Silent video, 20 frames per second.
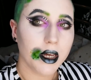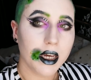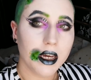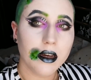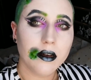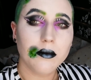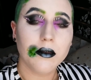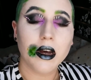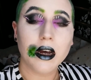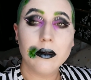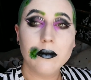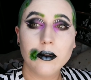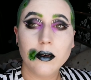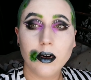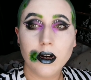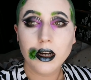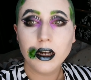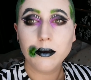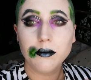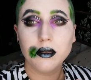But I'm
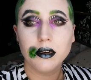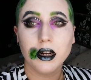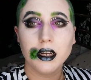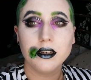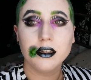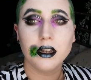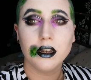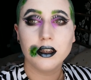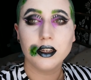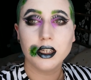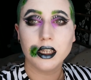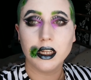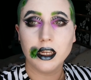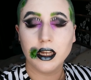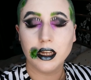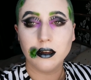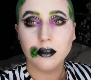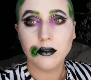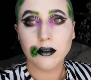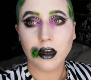quite impressed
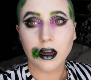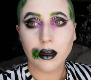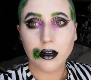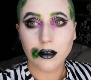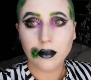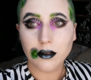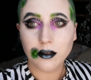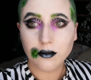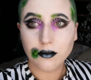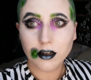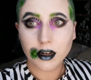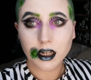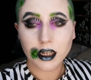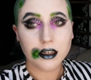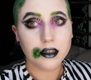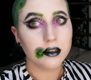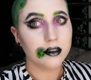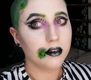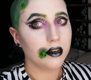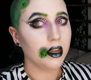actually. I
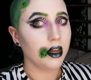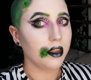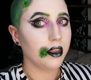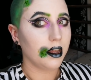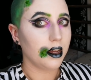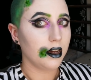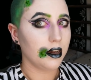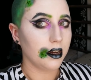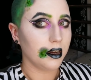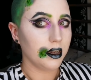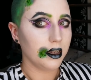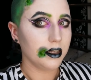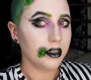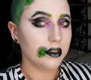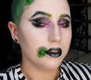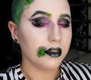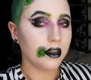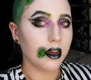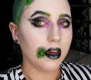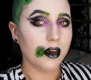really do like the
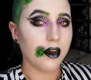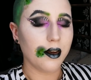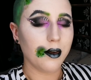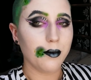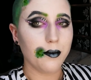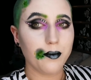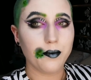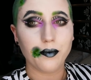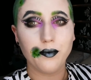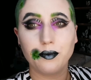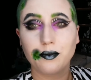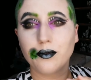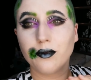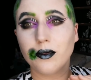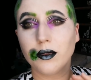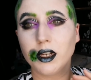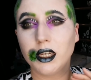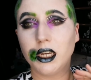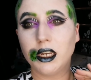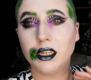eyes.
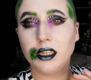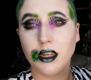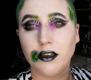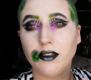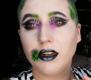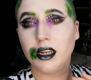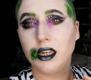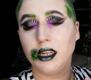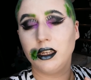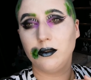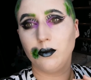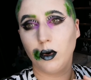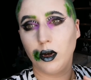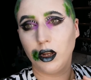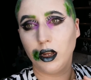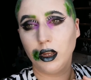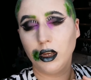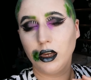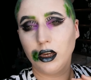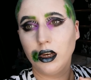Definitely needs
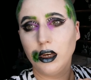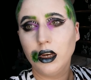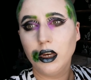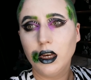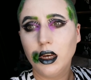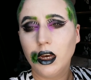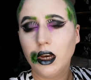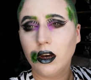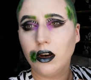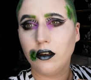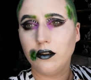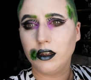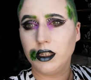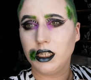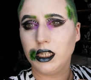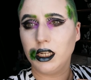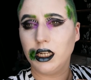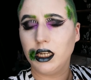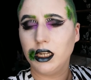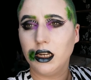work,
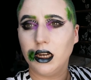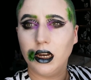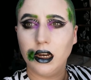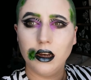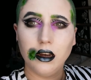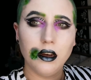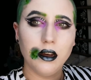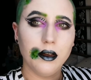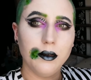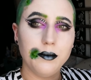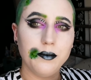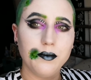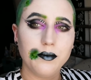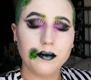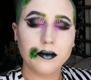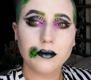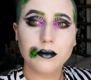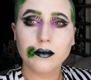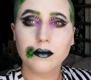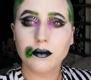obviously.
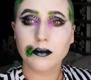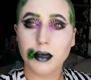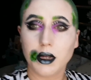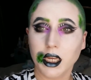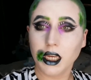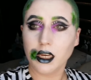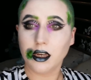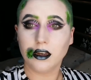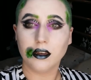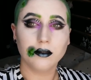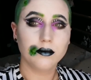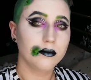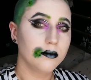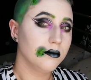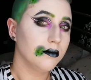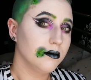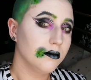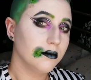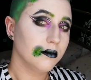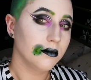But yeah,
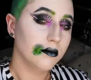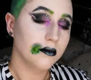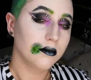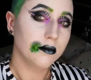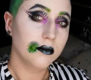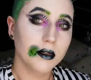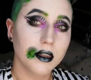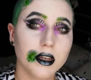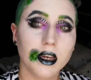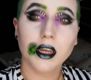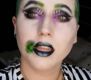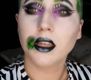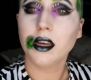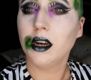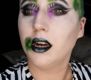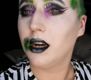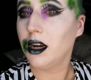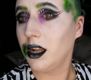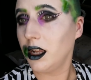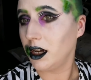
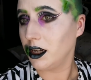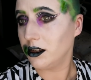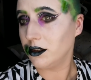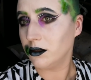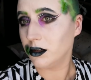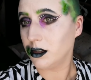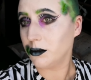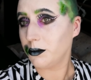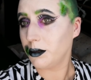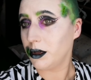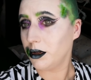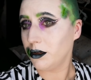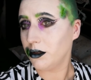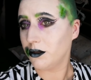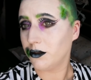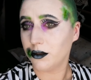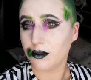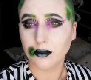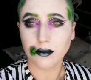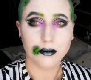that highlighter is
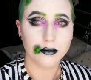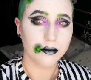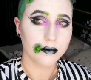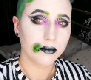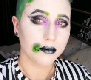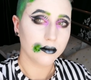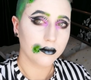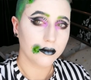beautiful.